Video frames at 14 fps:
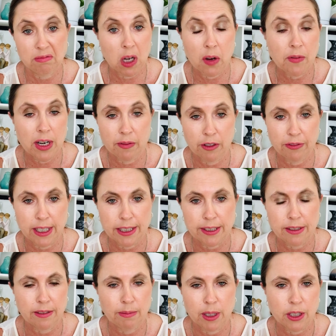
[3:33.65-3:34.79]
I've never
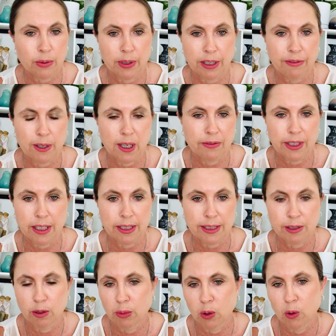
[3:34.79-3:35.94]
faced in my 25
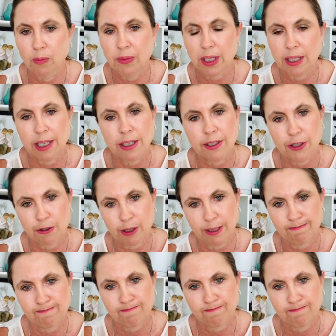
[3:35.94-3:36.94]
years or more in industry.